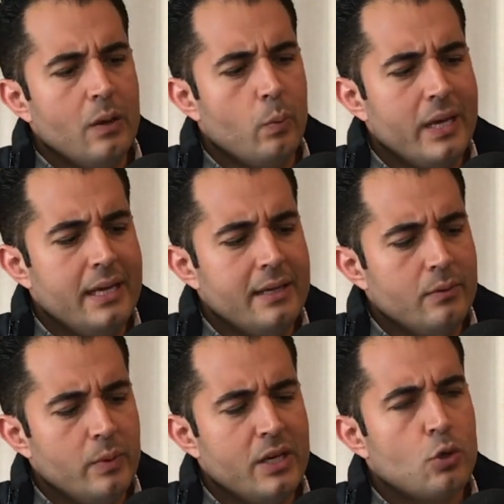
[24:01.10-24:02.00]

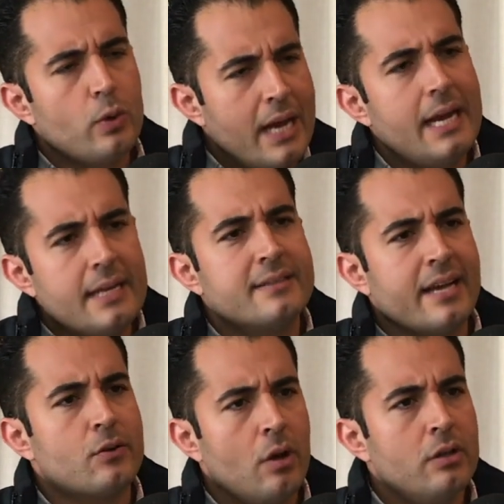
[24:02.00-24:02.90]
We created a
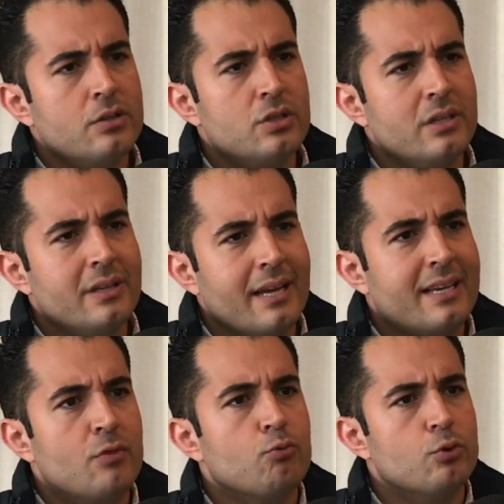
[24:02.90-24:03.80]
technology that
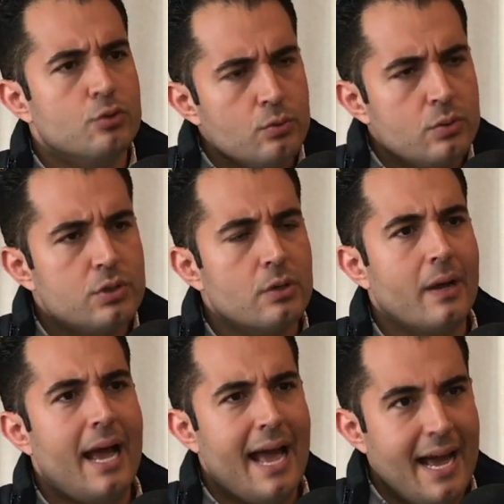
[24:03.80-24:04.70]
can reduce your
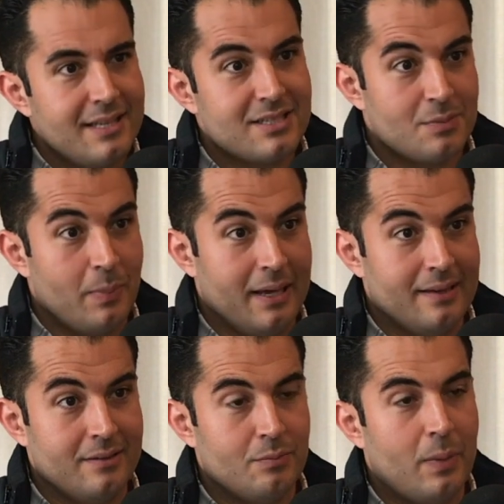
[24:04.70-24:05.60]
ad
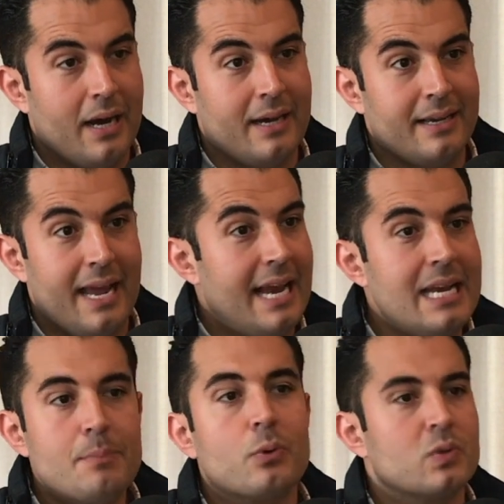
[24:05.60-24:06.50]
spend by
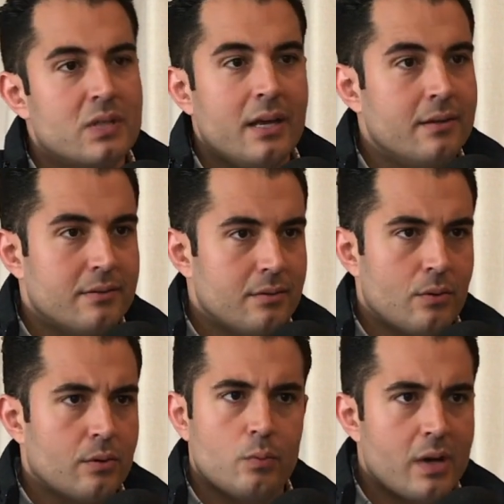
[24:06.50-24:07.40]
80%
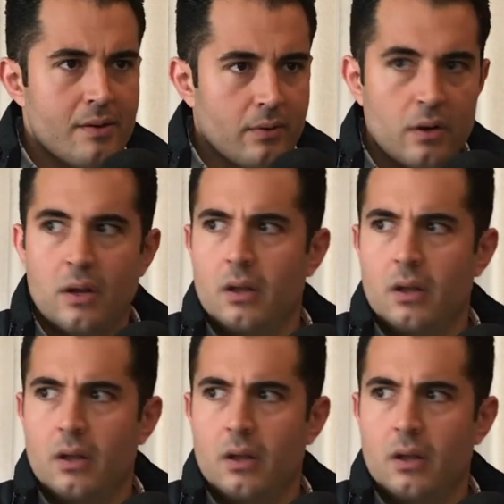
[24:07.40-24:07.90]
or whatever.